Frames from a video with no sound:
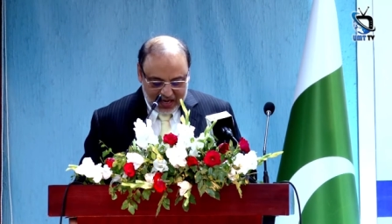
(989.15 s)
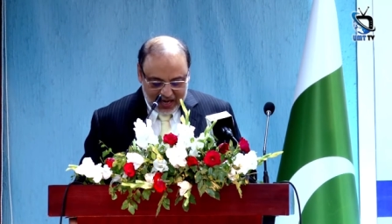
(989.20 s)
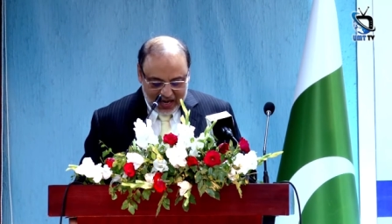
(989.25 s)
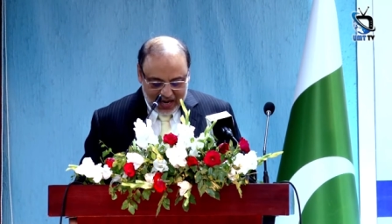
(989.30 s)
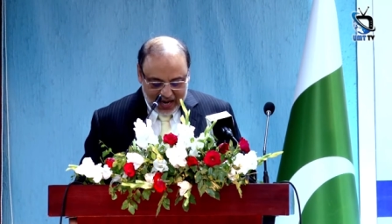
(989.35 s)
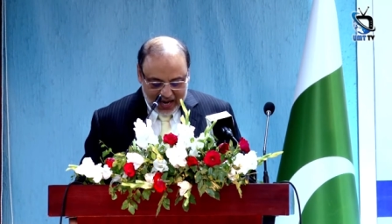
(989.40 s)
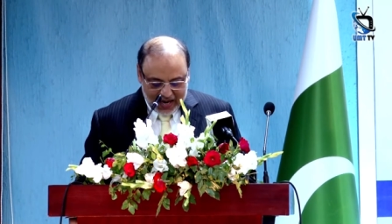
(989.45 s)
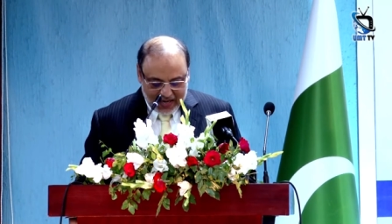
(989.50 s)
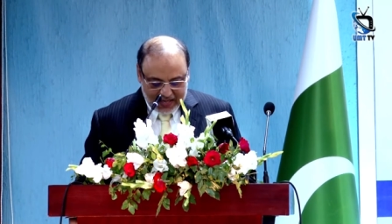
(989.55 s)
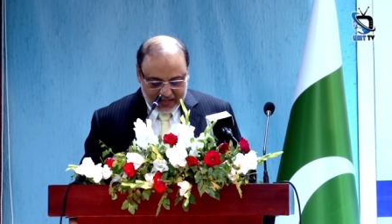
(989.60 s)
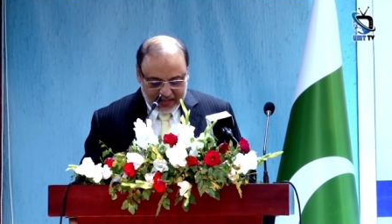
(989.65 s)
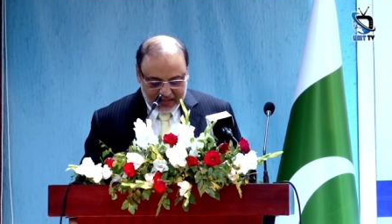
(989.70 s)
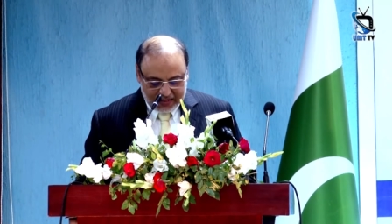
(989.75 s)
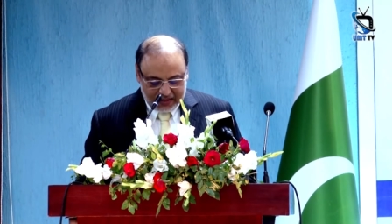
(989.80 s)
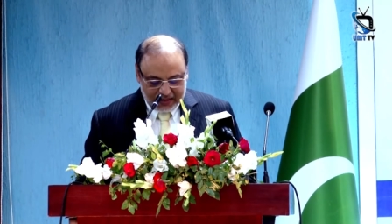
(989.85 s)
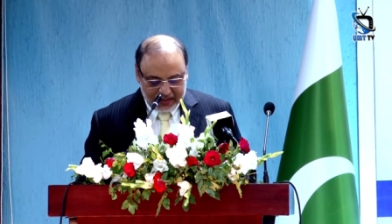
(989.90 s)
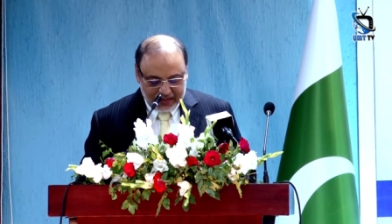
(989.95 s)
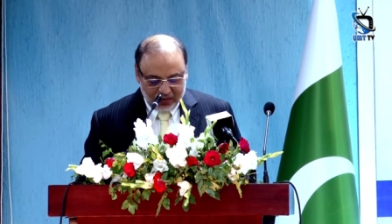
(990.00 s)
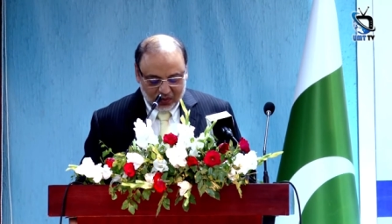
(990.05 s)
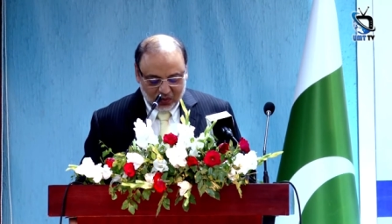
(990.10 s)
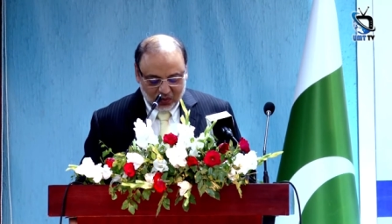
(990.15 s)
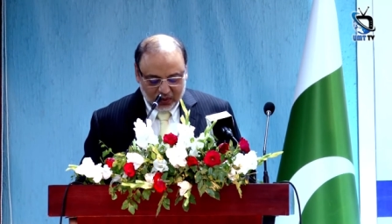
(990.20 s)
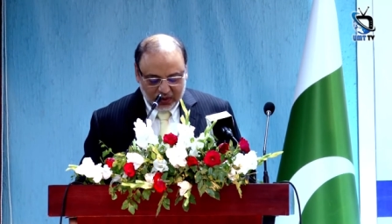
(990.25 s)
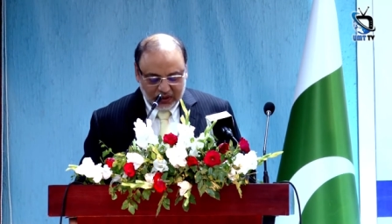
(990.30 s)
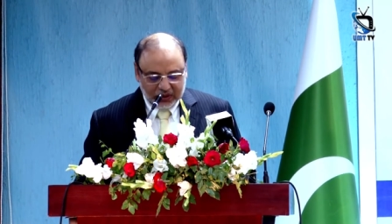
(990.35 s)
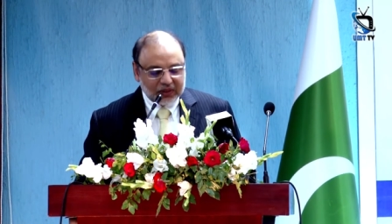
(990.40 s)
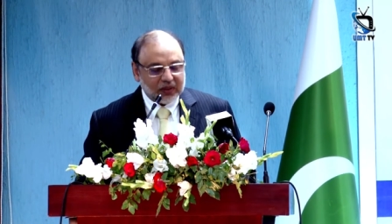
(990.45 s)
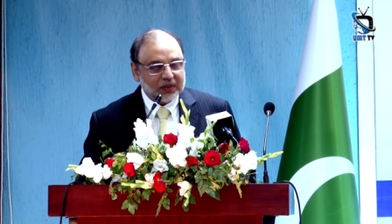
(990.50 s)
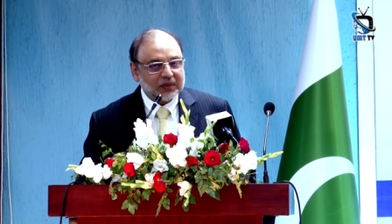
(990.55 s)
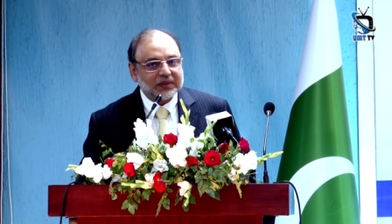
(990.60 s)
And
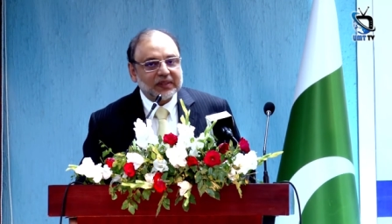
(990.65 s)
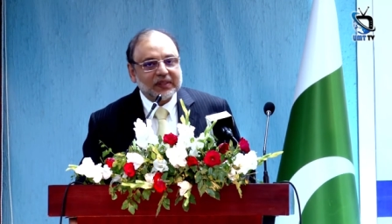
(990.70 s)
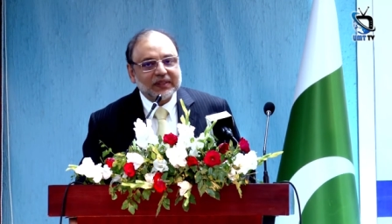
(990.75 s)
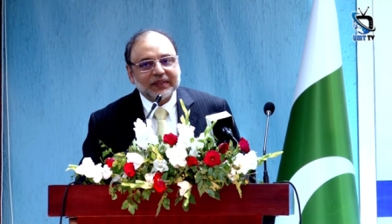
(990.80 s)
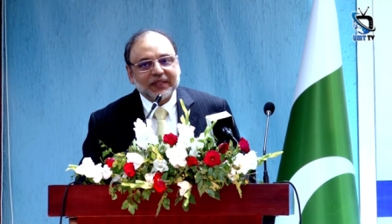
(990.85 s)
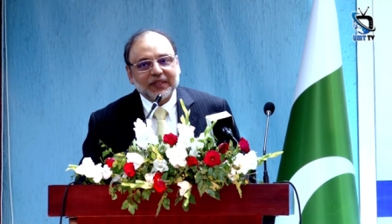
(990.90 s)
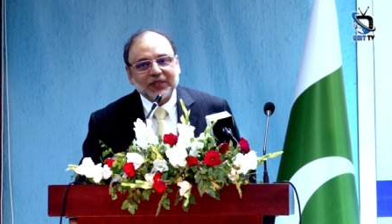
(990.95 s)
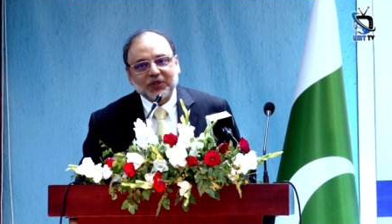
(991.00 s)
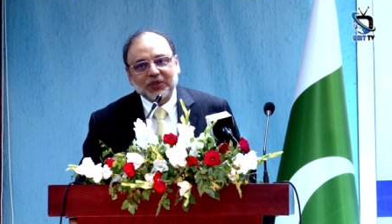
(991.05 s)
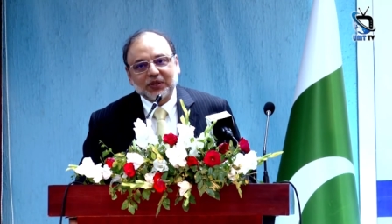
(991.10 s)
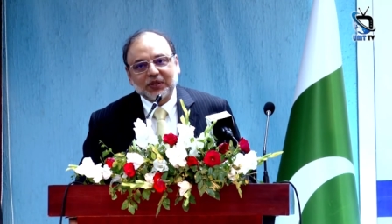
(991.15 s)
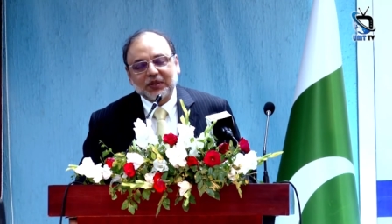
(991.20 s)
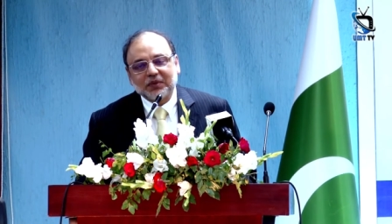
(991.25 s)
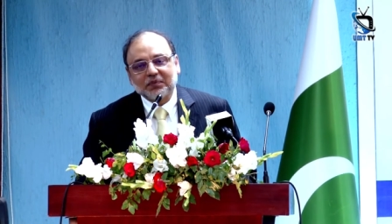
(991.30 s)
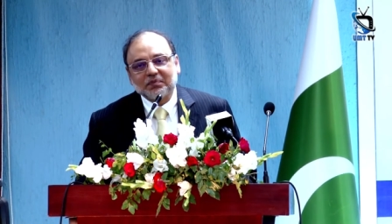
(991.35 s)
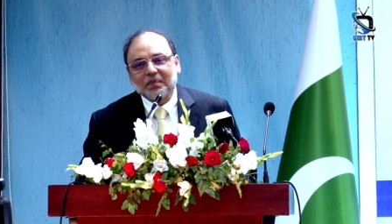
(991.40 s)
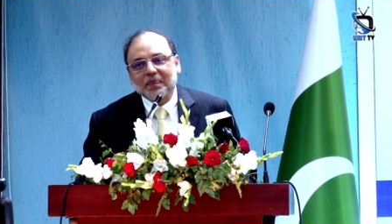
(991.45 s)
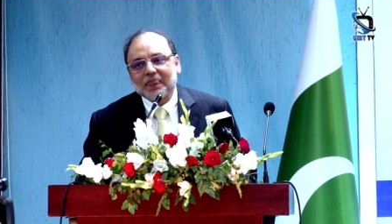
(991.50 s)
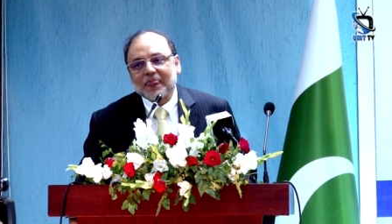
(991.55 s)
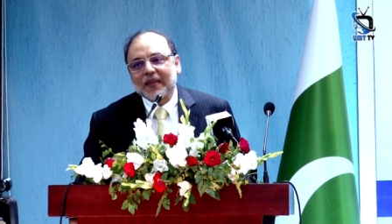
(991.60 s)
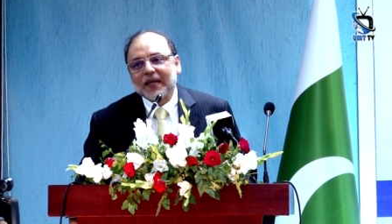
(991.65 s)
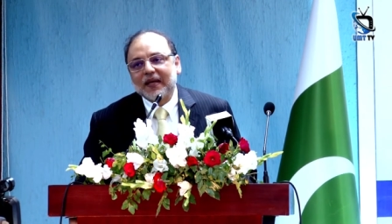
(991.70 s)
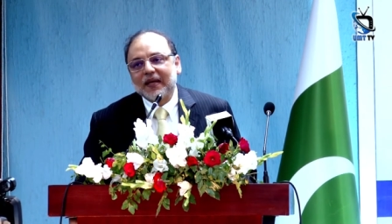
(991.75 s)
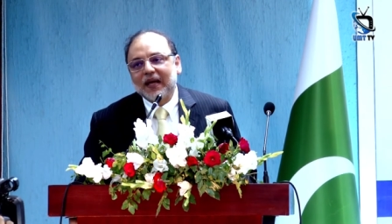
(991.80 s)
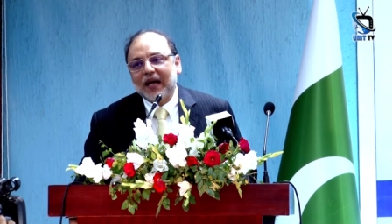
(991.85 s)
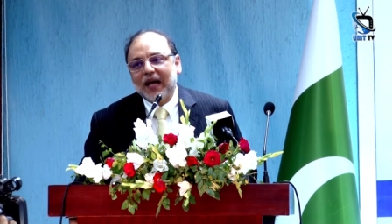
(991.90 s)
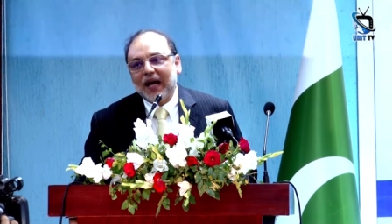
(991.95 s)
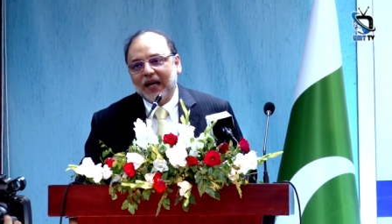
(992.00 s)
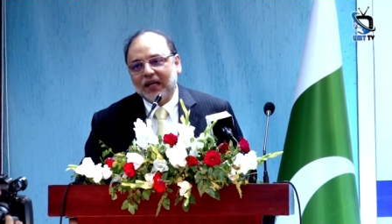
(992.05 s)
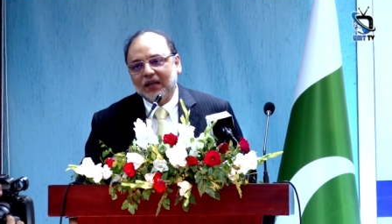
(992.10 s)
with consultation
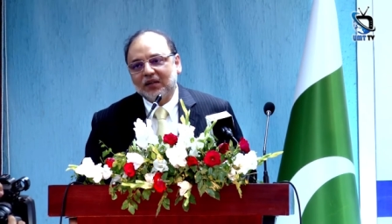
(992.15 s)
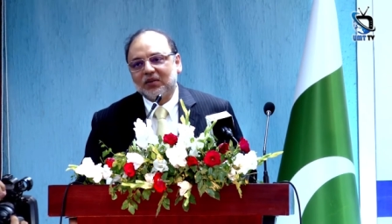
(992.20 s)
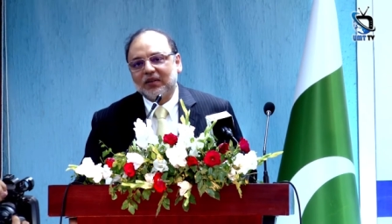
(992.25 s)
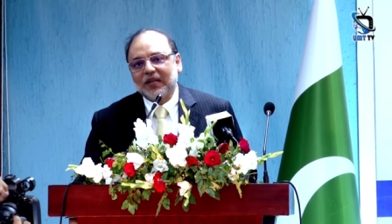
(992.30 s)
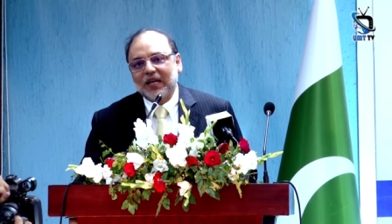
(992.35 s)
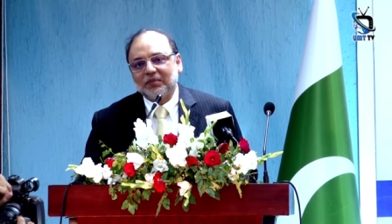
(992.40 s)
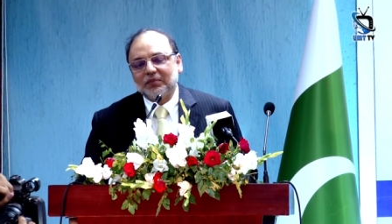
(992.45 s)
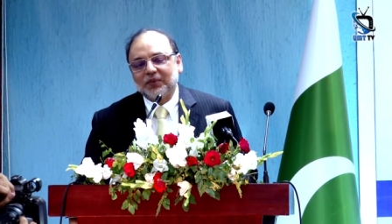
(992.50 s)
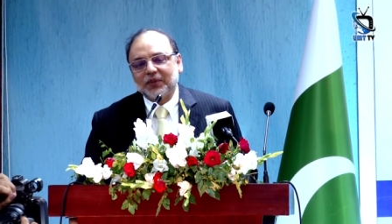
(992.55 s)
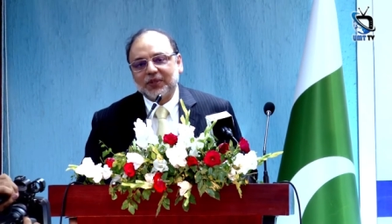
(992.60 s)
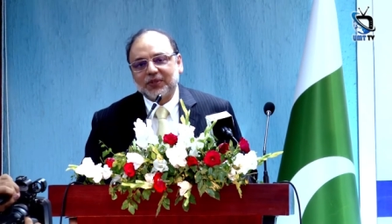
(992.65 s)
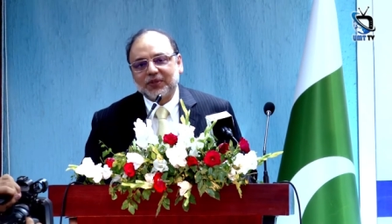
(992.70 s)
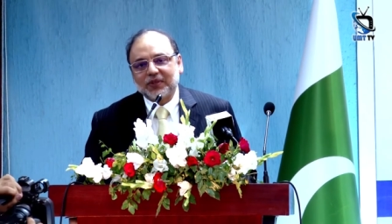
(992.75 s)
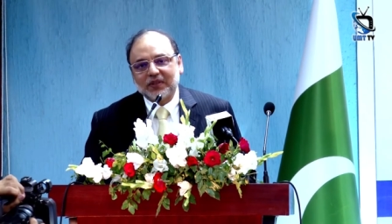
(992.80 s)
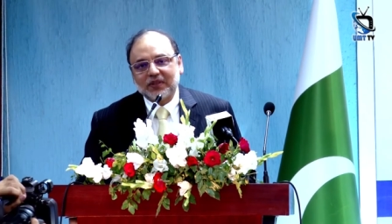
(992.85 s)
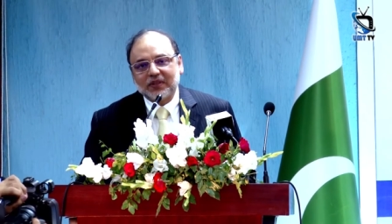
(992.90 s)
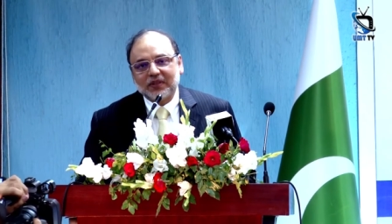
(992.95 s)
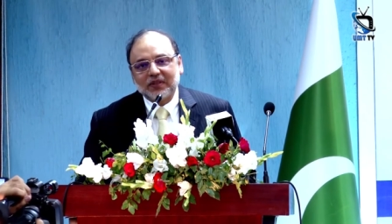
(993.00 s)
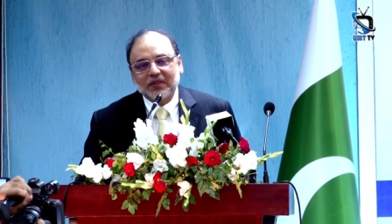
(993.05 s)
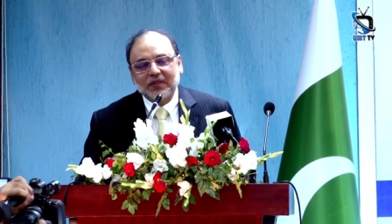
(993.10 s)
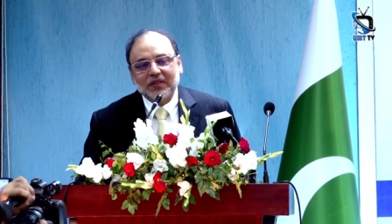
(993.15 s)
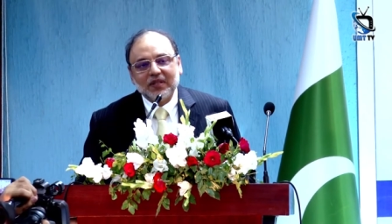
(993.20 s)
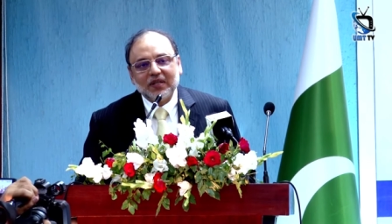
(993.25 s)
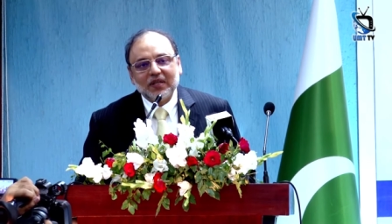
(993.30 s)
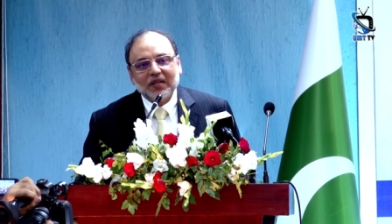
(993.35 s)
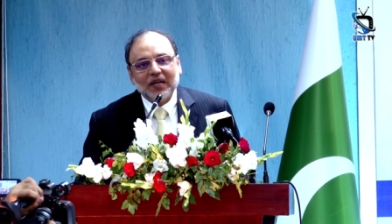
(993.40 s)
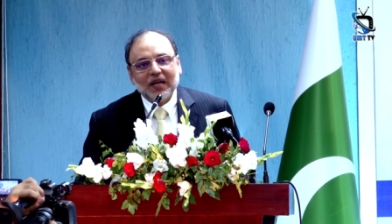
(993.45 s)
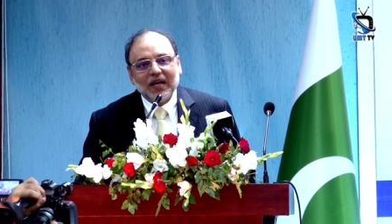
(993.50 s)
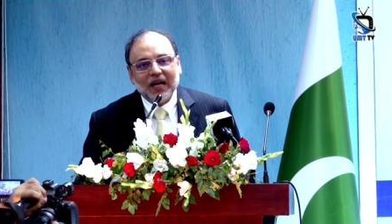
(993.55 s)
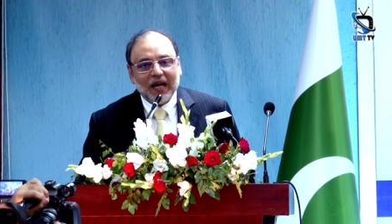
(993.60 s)
and collaboration
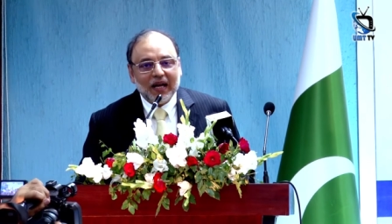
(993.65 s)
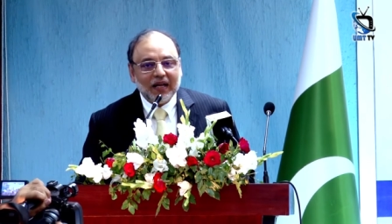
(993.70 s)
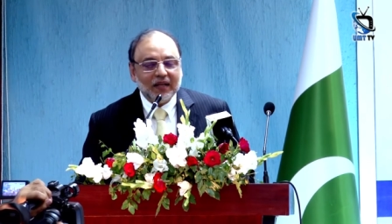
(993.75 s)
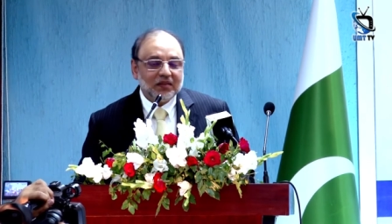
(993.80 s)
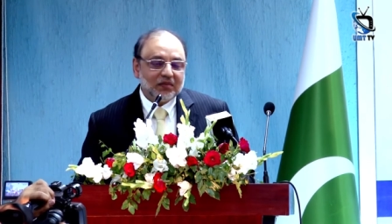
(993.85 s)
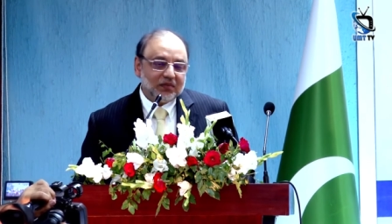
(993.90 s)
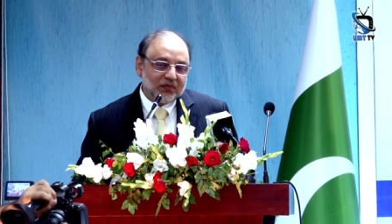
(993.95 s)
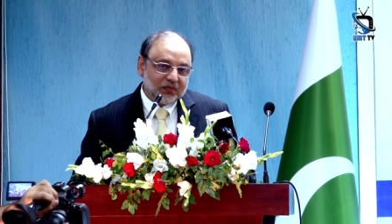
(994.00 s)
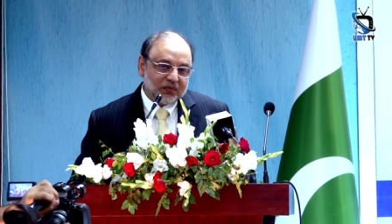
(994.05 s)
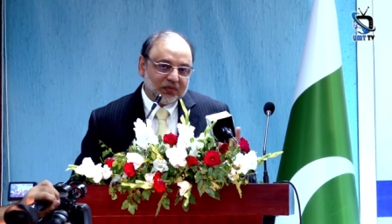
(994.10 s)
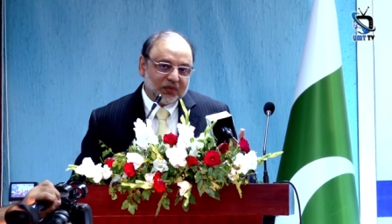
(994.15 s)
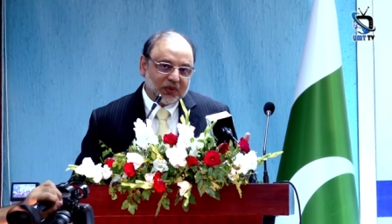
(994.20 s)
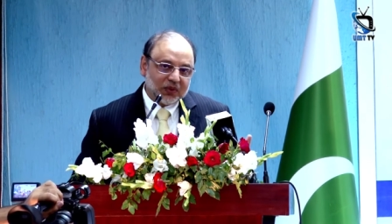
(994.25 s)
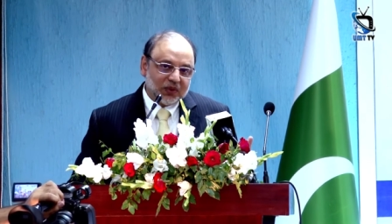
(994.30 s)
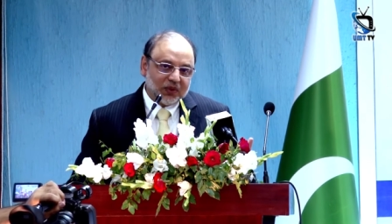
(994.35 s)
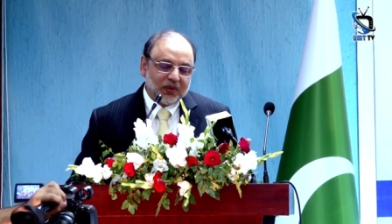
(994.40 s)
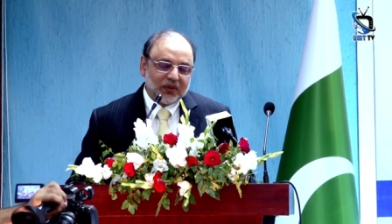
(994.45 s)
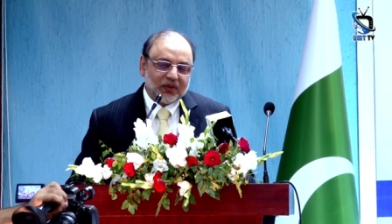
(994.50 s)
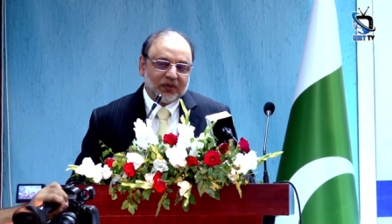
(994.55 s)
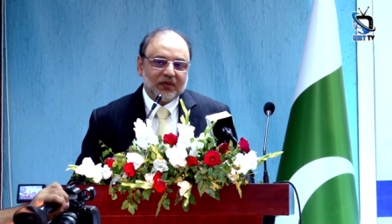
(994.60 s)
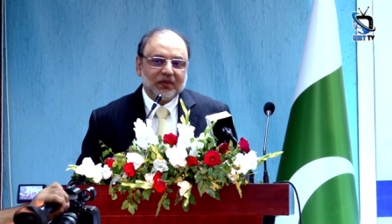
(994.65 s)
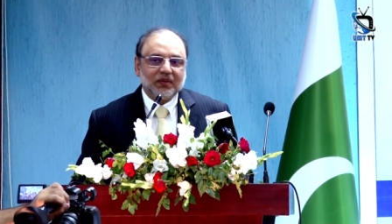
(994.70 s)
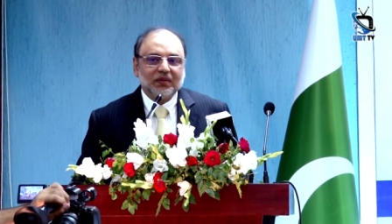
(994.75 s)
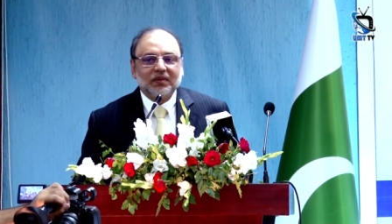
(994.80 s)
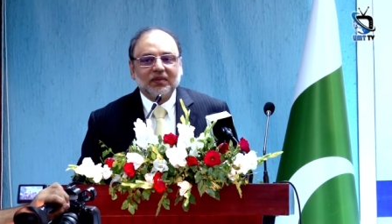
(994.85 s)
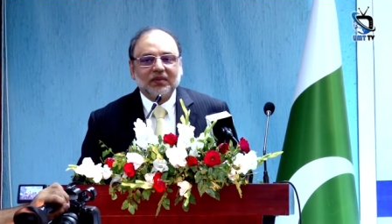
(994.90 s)
and your